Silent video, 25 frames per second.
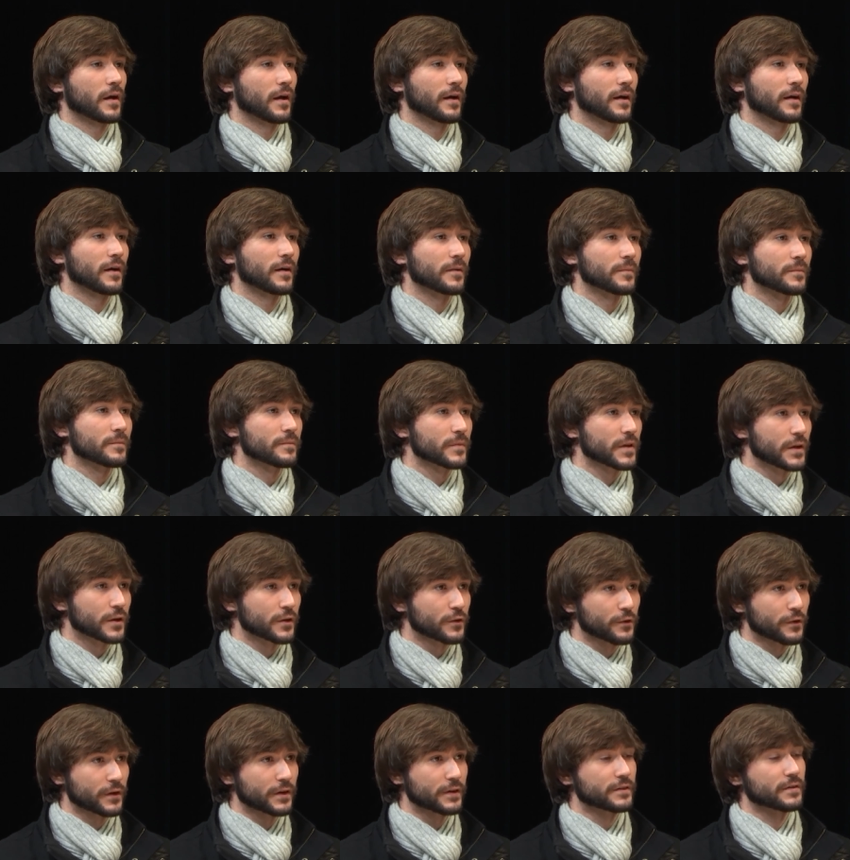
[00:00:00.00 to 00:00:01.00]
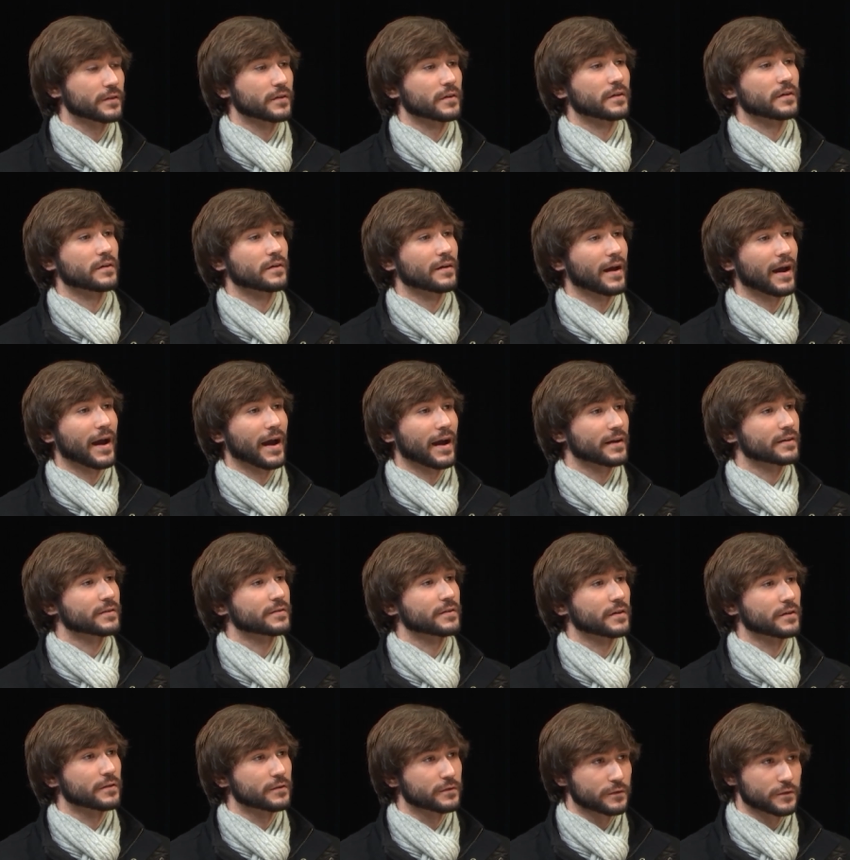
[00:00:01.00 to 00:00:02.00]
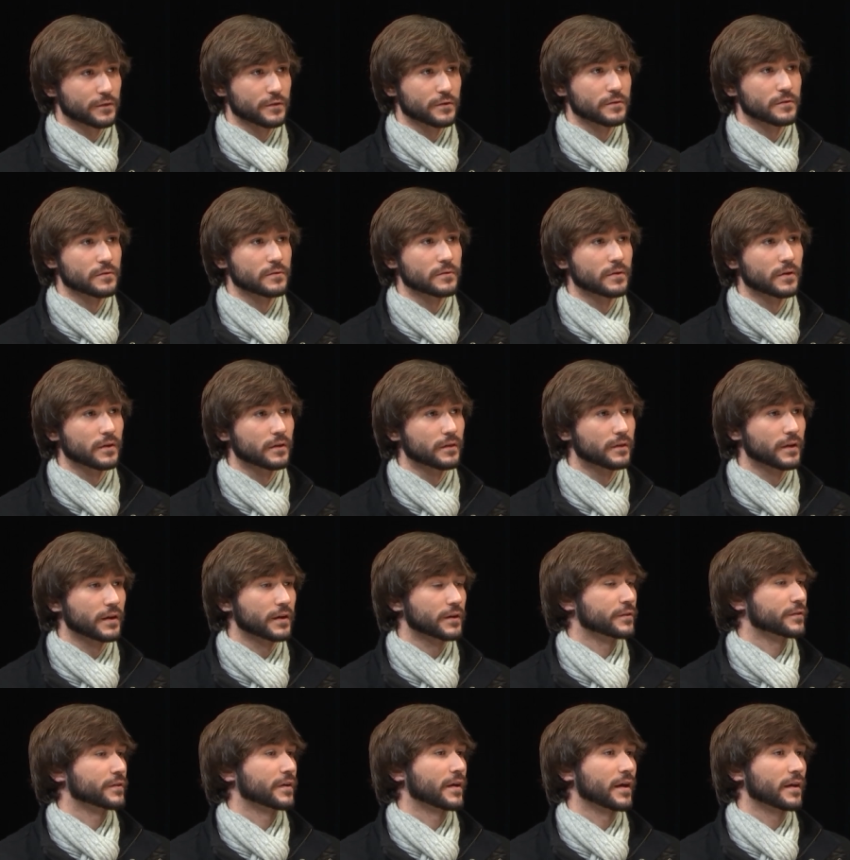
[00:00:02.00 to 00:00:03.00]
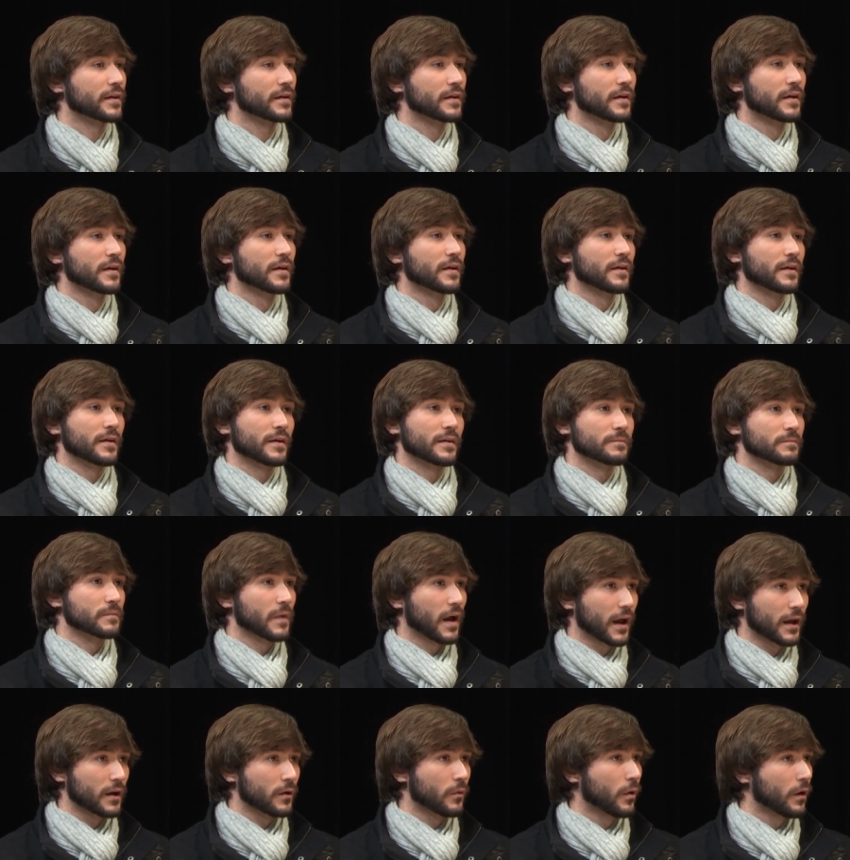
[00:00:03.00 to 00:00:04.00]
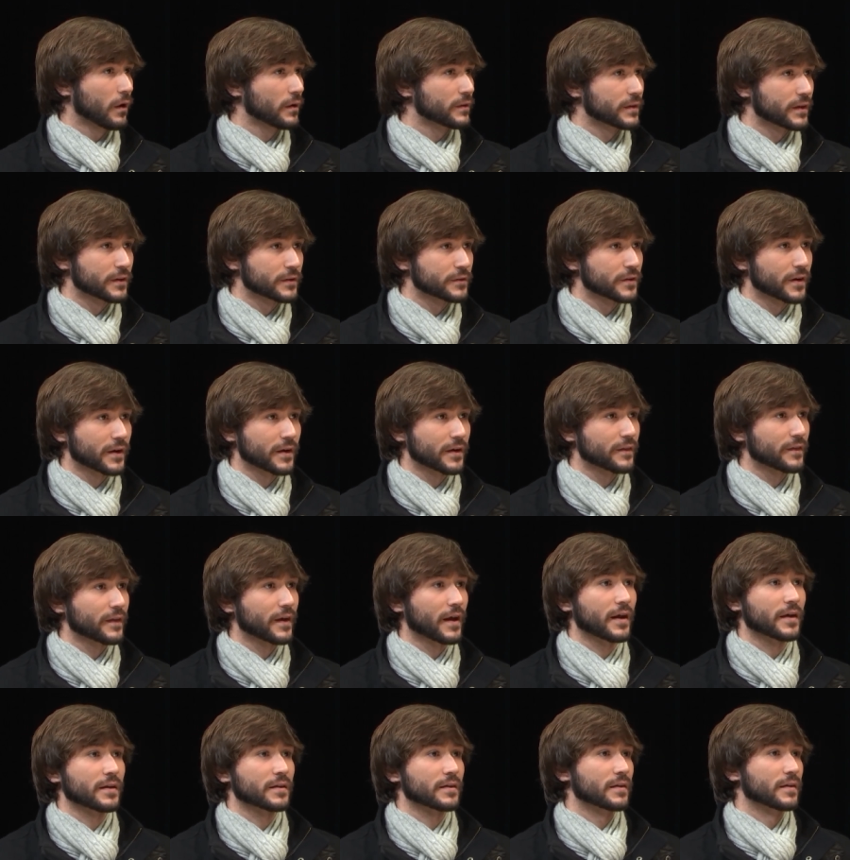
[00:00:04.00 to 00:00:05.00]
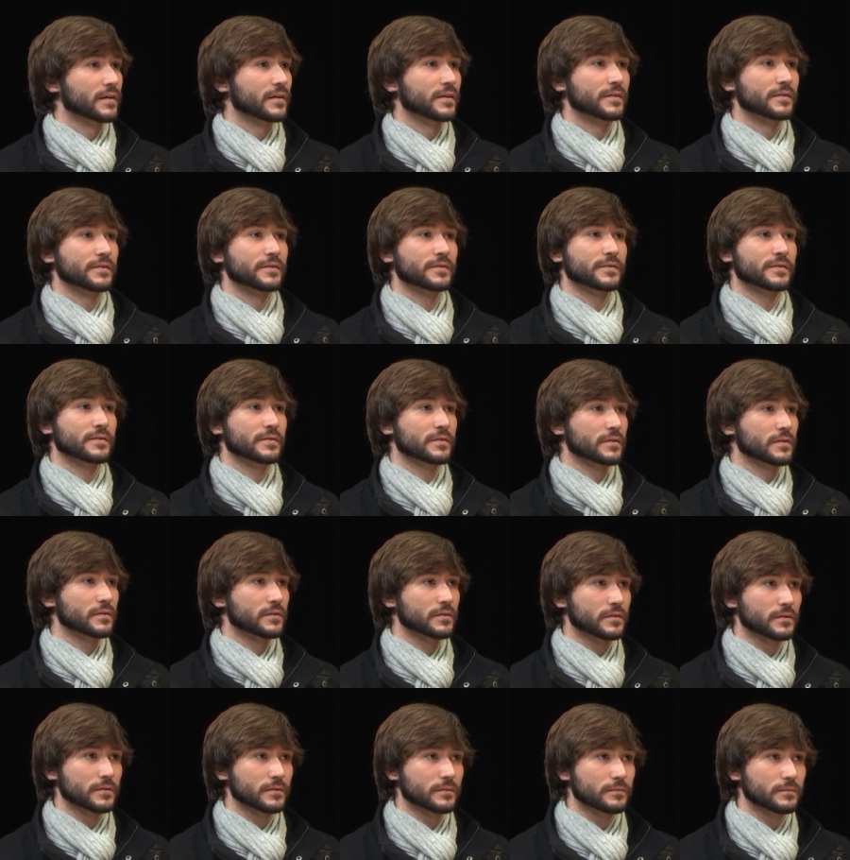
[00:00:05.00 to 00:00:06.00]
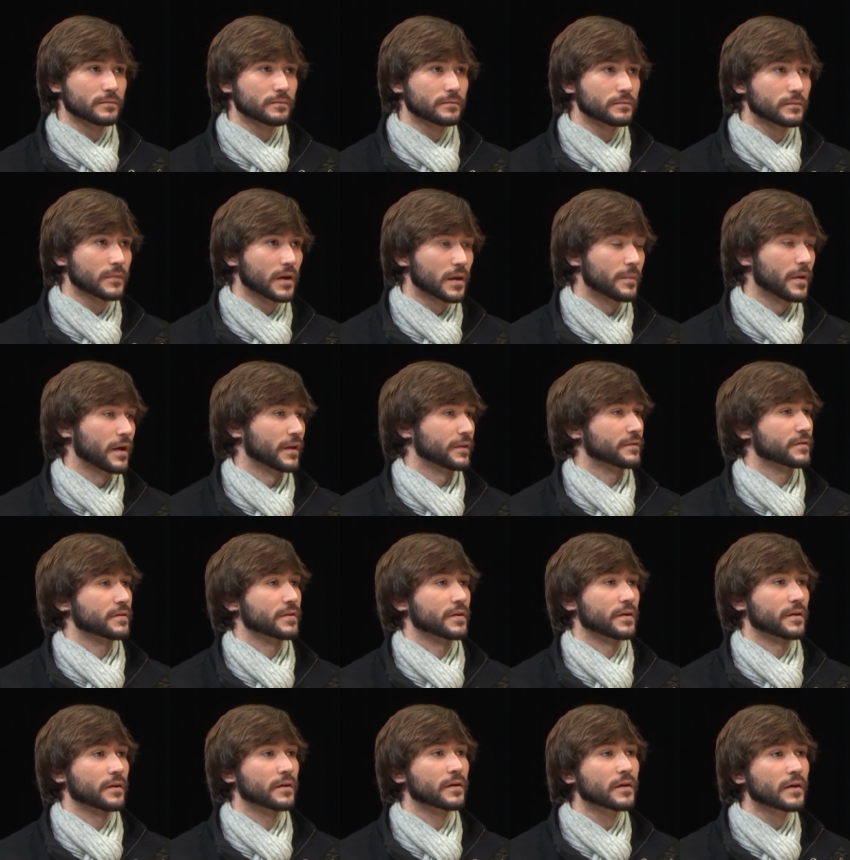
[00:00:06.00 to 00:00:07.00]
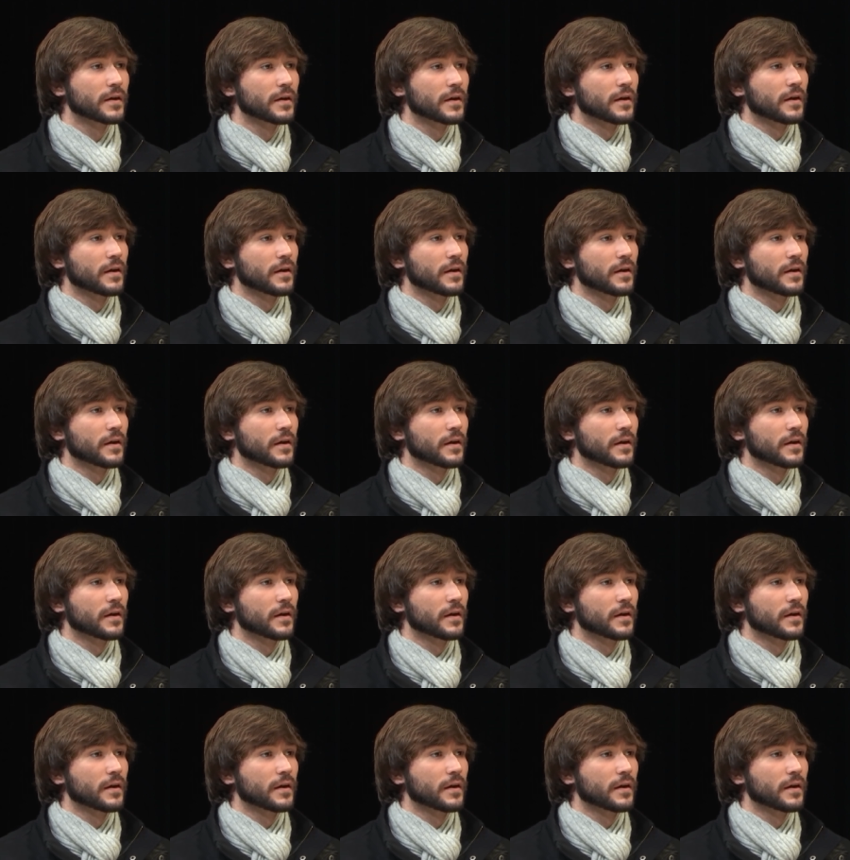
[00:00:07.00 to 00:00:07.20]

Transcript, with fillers: um, increasing access to the internet, high quality internet of that, is immense here.